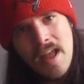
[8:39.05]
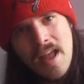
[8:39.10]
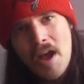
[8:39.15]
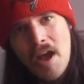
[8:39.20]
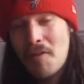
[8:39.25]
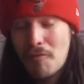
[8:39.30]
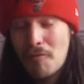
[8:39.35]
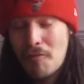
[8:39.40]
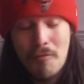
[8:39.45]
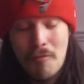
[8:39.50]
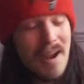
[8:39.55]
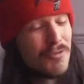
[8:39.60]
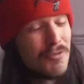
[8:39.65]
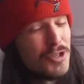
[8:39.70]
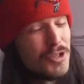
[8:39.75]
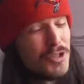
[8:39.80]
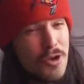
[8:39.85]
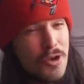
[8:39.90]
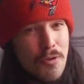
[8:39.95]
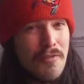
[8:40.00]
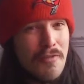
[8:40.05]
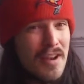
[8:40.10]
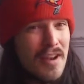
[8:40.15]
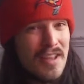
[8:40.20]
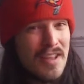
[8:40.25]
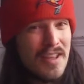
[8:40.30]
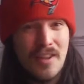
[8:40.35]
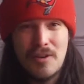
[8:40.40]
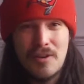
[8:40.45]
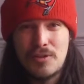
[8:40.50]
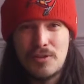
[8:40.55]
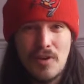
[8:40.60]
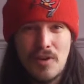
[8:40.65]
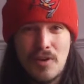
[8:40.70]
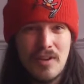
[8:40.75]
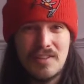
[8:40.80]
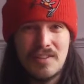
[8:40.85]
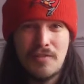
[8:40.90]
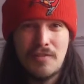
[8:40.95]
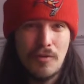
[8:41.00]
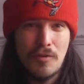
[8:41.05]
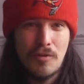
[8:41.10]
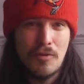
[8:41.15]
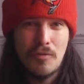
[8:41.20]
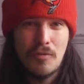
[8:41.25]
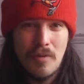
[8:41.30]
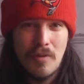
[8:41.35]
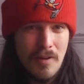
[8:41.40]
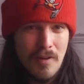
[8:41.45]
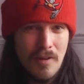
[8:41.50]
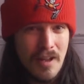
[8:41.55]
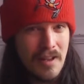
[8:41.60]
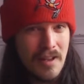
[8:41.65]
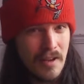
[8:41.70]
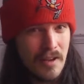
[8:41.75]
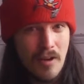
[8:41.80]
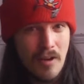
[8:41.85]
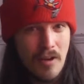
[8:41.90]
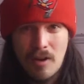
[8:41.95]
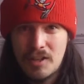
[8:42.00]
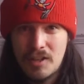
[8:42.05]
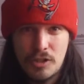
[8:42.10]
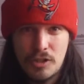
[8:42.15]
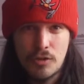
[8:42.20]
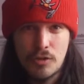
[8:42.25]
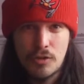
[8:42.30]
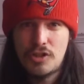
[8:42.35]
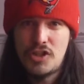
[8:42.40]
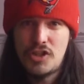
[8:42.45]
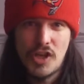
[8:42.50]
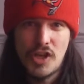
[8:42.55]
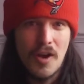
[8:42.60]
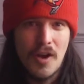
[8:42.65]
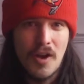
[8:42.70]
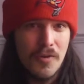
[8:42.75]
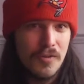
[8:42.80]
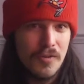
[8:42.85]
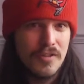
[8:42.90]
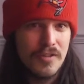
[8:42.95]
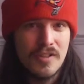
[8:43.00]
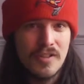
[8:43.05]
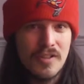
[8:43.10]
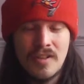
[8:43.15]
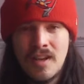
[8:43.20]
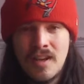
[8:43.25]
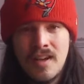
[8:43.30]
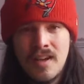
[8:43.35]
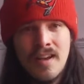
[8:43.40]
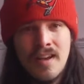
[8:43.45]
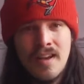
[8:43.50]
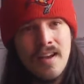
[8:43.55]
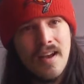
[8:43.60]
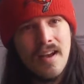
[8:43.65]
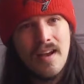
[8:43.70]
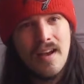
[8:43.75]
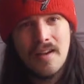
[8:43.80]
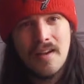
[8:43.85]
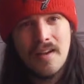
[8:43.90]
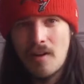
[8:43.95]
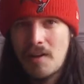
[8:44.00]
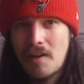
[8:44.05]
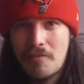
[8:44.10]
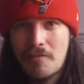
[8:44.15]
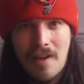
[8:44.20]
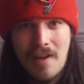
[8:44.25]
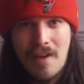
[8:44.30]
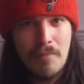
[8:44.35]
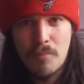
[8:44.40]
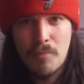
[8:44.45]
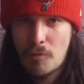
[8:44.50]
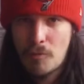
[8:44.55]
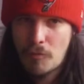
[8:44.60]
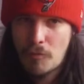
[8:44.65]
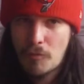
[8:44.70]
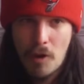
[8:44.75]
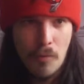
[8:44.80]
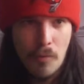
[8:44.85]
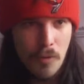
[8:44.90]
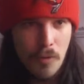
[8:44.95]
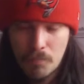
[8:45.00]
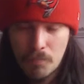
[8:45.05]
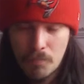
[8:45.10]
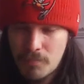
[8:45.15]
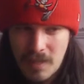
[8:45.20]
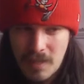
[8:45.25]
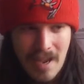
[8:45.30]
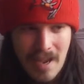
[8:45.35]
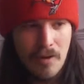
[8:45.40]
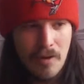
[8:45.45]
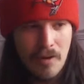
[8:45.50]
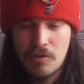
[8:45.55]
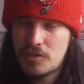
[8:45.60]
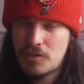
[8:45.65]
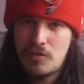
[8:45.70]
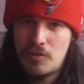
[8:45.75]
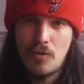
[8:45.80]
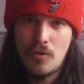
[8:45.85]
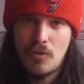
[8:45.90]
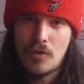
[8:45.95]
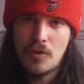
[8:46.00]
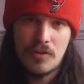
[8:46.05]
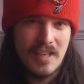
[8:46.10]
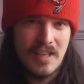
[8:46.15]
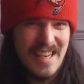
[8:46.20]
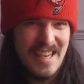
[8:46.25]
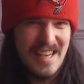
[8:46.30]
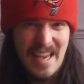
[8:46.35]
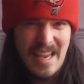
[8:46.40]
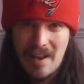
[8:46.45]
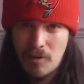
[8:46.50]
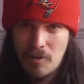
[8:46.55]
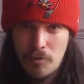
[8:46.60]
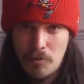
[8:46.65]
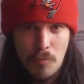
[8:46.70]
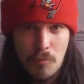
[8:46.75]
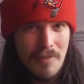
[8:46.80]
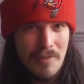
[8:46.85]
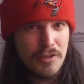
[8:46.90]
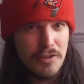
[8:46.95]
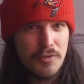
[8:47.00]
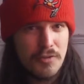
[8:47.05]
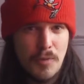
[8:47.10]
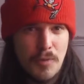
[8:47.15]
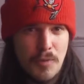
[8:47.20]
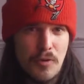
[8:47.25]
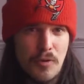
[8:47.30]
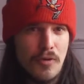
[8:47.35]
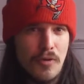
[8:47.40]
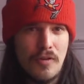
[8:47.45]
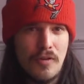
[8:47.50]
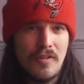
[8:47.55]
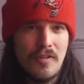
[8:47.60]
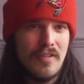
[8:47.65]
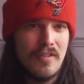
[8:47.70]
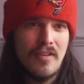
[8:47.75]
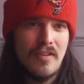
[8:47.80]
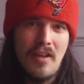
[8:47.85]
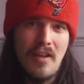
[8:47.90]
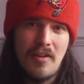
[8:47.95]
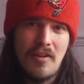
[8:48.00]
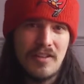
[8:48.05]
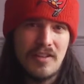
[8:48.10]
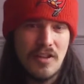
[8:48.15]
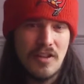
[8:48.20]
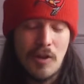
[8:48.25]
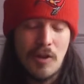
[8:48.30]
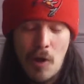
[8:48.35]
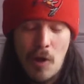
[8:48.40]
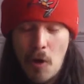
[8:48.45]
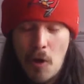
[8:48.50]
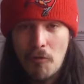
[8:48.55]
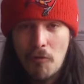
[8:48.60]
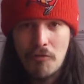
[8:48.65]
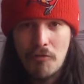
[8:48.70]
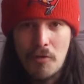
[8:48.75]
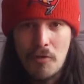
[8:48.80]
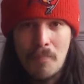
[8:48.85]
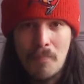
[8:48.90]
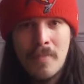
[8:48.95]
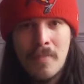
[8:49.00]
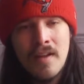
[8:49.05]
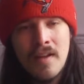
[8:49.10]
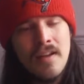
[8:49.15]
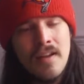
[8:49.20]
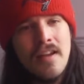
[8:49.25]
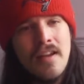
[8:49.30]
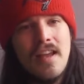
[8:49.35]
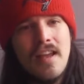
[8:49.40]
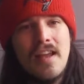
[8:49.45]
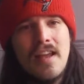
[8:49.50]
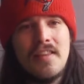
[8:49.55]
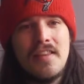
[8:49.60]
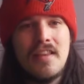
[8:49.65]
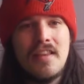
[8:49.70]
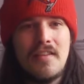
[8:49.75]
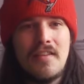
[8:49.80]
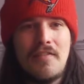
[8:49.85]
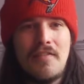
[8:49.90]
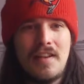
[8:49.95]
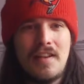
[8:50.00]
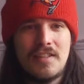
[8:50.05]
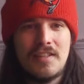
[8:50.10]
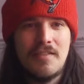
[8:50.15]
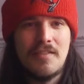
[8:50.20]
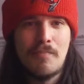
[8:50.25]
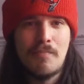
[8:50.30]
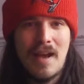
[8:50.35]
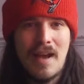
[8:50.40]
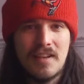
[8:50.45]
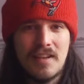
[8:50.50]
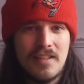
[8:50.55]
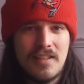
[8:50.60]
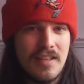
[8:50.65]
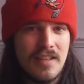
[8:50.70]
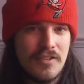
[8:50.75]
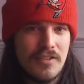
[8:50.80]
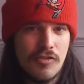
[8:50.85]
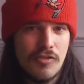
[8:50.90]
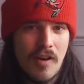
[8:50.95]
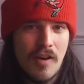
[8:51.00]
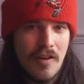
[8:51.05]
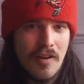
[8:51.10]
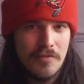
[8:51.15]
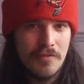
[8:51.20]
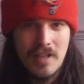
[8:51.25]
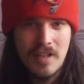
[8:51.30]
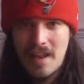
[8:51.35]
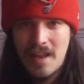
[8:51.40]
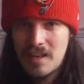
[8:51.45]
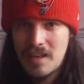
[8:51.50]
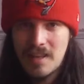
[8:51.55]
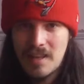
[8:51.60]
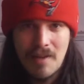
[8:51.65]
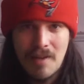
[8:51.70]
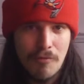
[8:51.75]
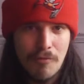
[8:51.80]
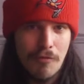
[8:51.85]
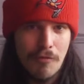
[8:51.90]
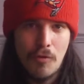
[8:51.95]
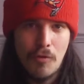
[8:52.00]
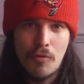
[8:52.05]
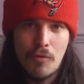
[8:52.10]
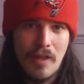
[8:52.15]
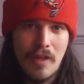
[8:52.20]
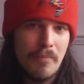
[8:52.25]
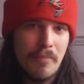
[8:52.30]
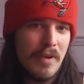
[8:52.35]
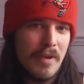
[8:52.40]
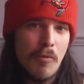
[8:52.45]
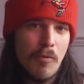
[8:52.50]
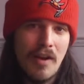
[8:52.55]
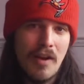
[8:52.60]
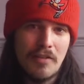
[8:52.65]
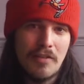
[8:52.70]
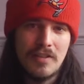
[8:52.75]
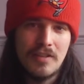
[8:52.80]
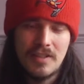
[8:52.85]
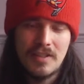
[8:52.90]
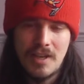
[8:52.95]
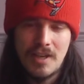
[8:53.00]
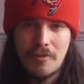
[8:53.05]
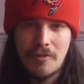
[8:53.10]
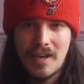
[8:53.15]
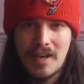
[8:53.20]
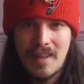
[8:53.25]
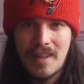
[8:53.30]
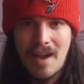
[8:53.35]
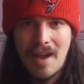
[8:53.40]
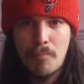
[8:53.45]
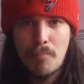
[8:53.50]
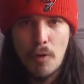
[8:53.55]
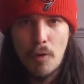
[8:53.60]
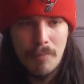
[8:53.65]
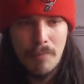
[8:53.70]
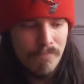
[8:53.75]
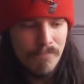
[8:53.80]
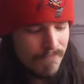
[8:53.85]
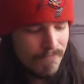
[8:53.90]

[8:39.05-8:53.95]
for round 2, if any of those guys fall, a guy like Josh Jones, a guy like Fabian Moreau, or countless corners, a Kielo Witherspoon, there's a lot of them in the defensive backs of this draft. Any of them fall, they'd be worth considering at that point.